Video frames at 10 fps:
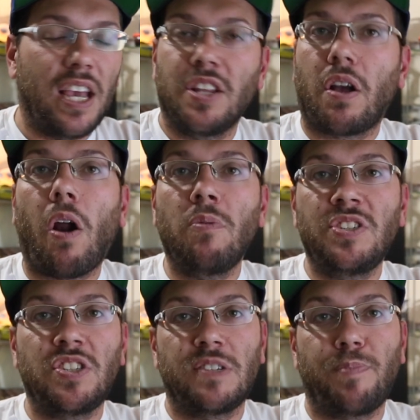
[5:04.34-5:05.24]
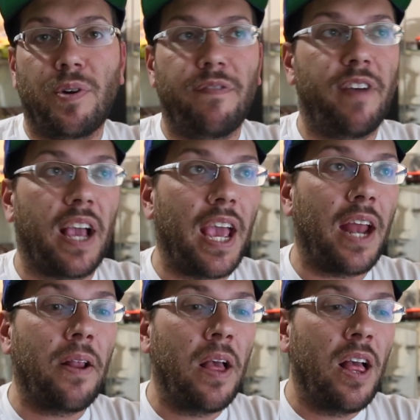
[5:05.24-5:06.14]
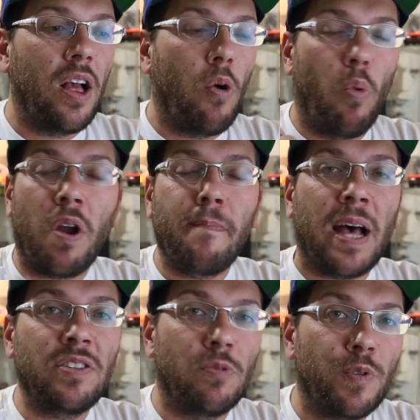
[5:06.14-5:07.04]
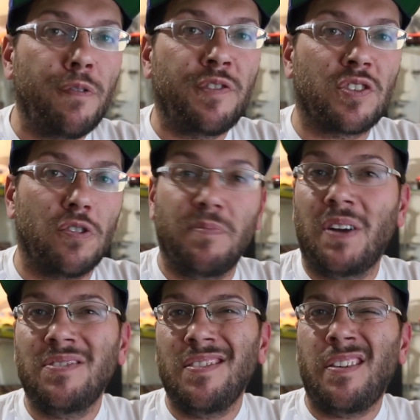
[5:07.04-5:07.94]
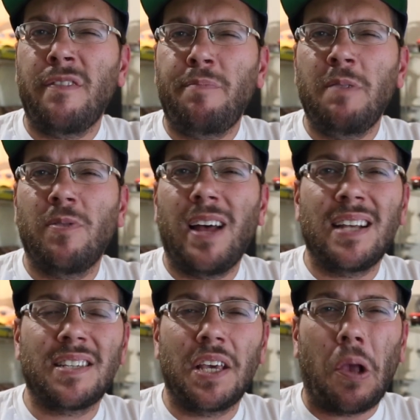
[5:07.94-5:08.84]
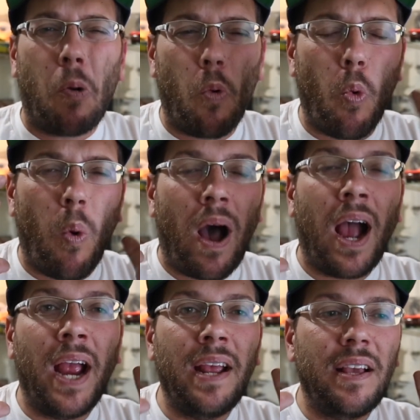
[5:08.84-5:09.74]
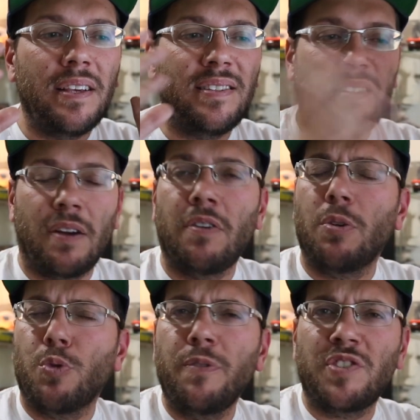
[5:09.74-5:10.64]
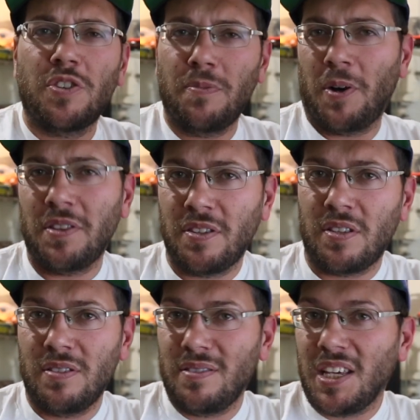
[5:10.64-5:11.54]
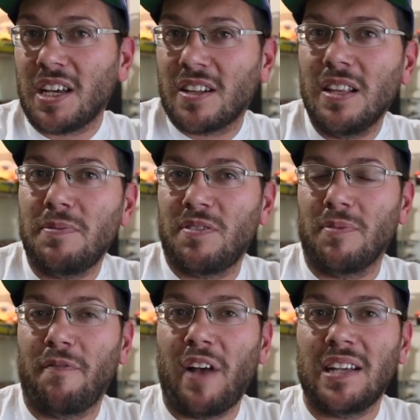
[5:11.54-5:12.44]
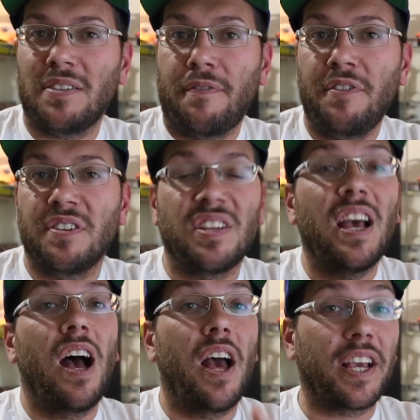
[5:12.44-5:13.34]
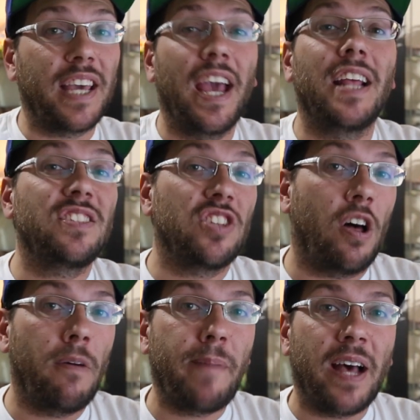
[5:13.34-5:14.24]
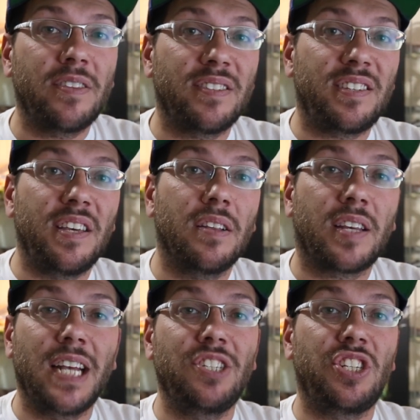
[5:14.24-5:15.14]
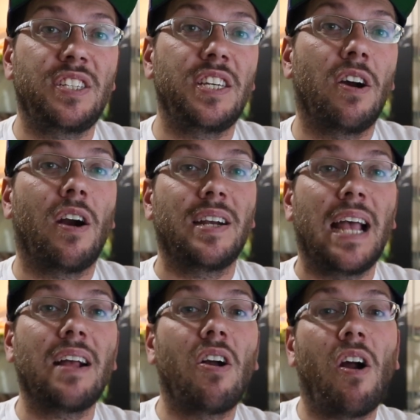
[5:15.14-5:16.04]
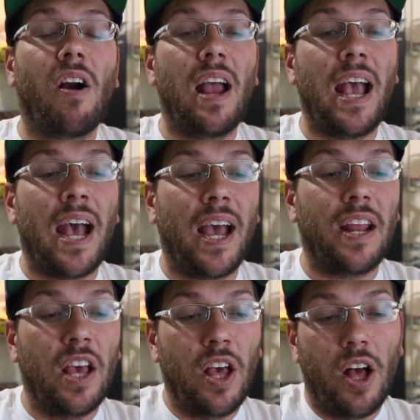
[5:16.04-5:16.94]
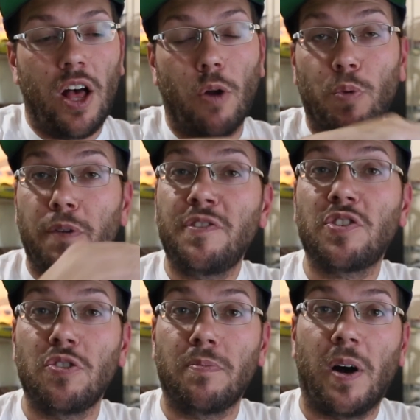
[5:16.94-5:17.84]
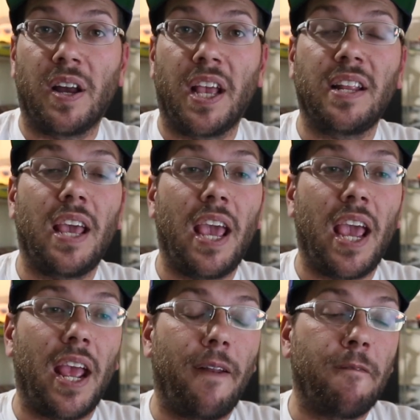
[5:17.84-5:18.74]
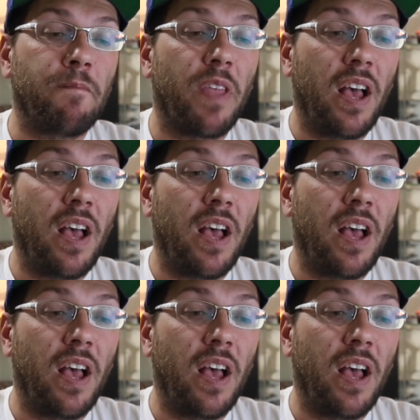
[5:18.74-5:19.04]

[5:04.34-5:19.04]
The car was just perfect. And what about the roof scoop? There's a lot of people asking, why is there a roof scoop on the Eclipse from the Fast and the Furious? Again, it's all about the clk-gtr. That car had a roof scoop on it, and